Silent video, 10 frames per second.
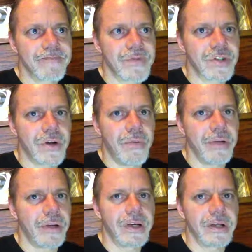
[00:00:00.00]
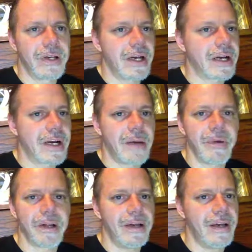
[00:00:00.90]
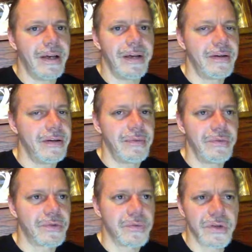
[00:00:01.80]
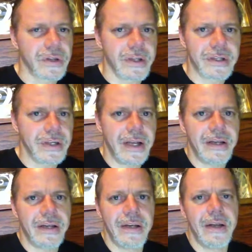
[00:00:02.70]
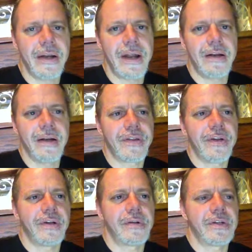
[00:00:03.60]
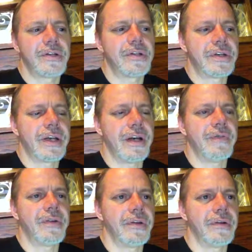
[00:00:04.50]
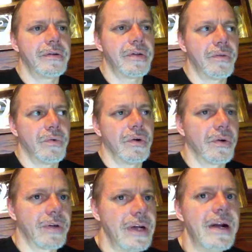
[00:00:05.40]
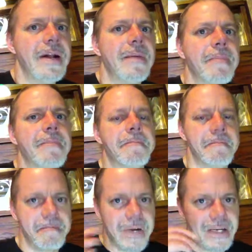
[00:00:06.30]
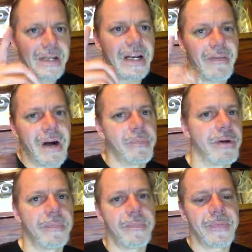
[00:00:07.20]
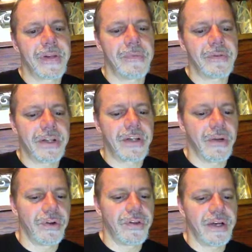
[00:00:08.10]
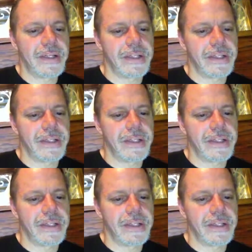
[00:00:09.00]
So politically and economically, it was worthless. It had nothing to give to the world. But it did have opera. That was about the only thing it